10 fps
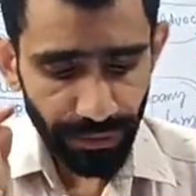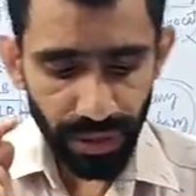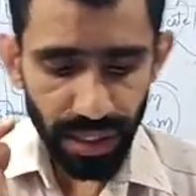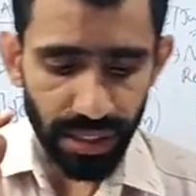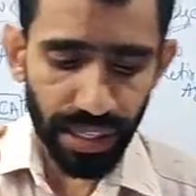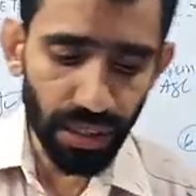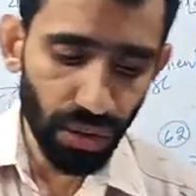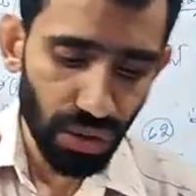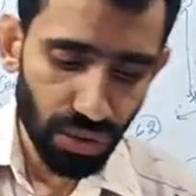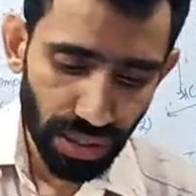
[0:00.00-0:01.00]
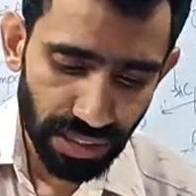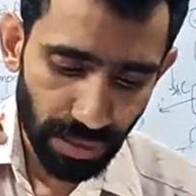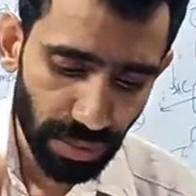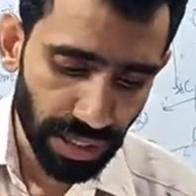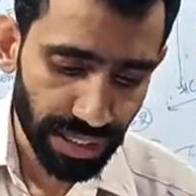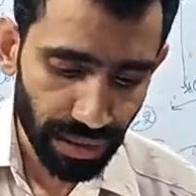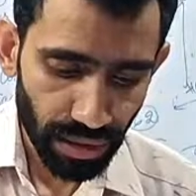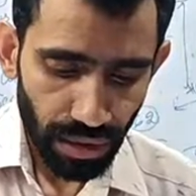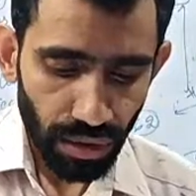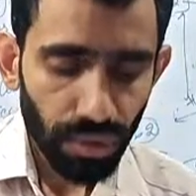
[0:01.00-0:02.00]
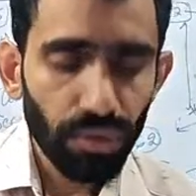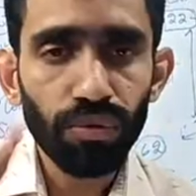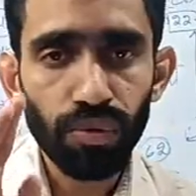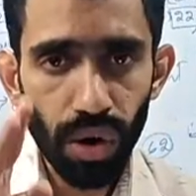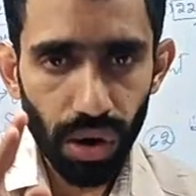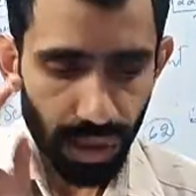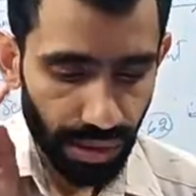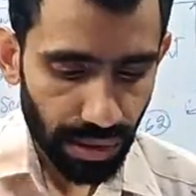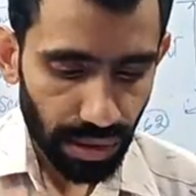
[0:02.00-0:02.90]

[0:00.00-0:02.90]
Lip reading: first thing Constituent Assembly did was